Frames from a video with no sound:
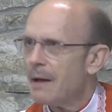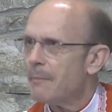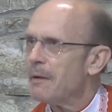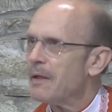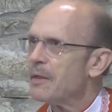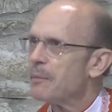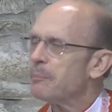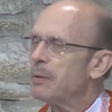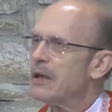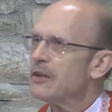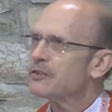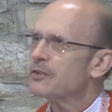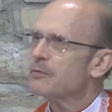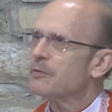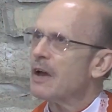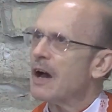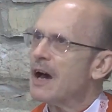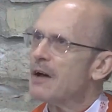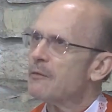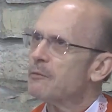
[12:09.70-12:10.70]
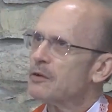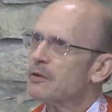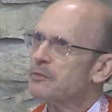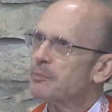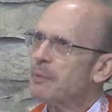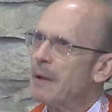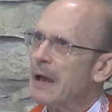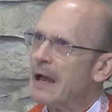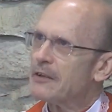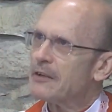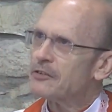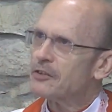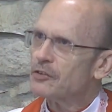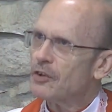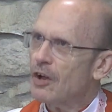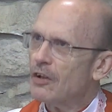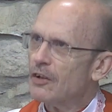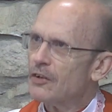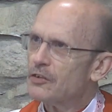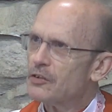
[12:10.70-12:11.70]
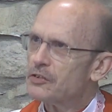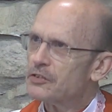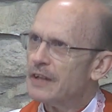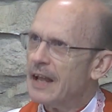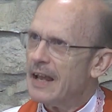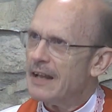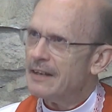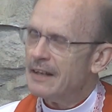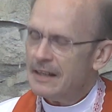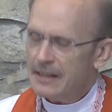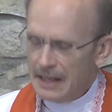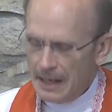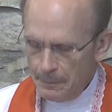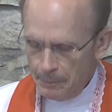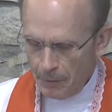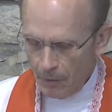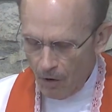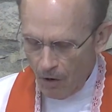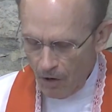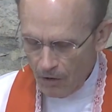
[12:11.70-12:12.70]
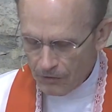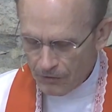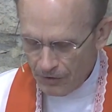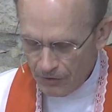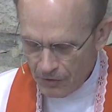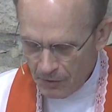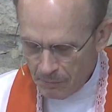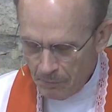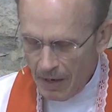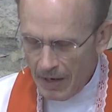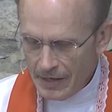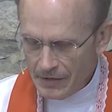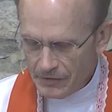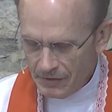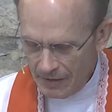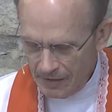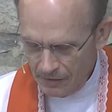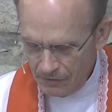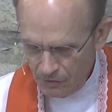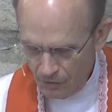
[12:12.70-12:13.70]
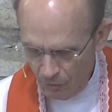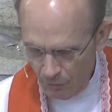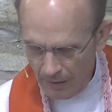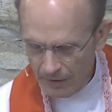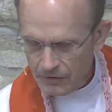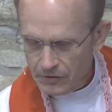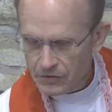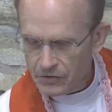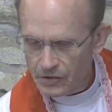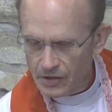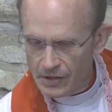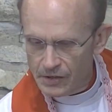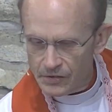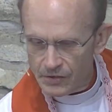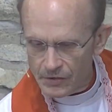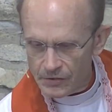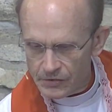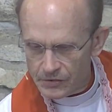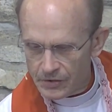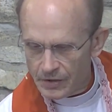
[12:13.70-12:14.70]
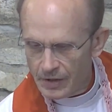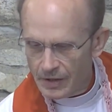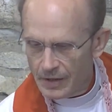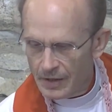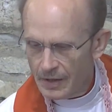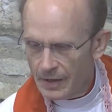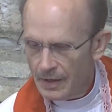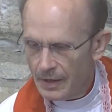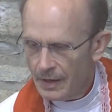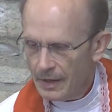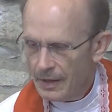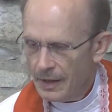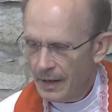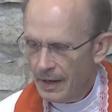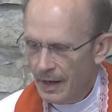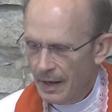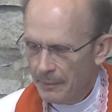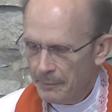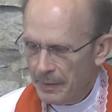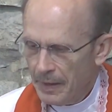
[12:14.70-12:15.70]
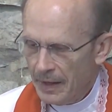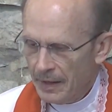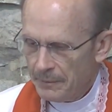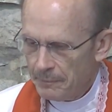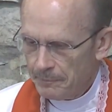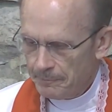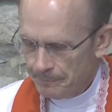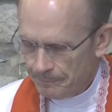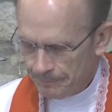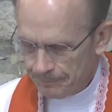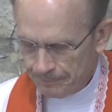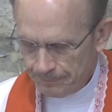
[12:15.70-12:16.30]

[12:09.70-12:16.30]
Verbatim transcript: Now may the peace of God, which passes all understanding, keep your hearts and your minds in Christ Jesus. Amen.